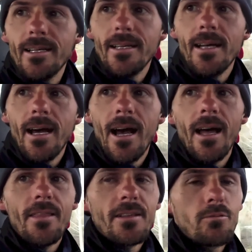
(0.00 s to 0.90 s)
today.
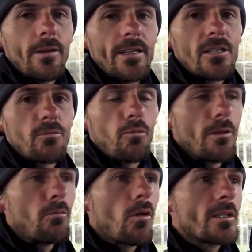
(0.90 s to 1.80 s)
Uh, this week, just
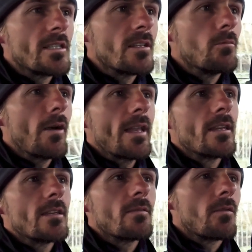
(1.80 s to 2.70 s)
we walked into the
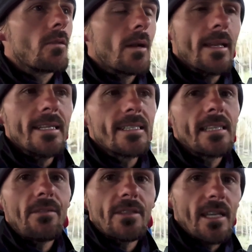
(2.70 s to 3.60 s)
wind for at least
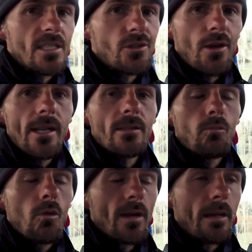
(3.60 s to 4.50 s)
seven days straight,
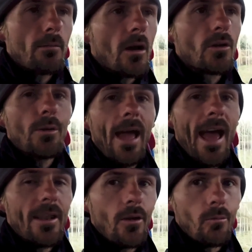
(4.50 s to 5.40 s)
walking under a
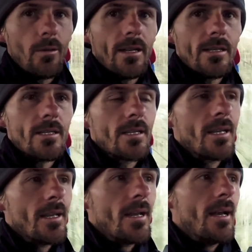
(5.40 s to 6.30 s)
head-on wind,
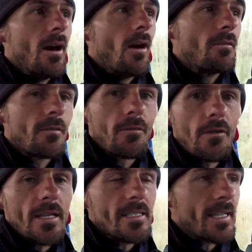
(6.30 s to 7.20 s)
off
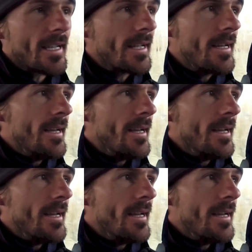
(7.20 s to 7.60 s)
freezing,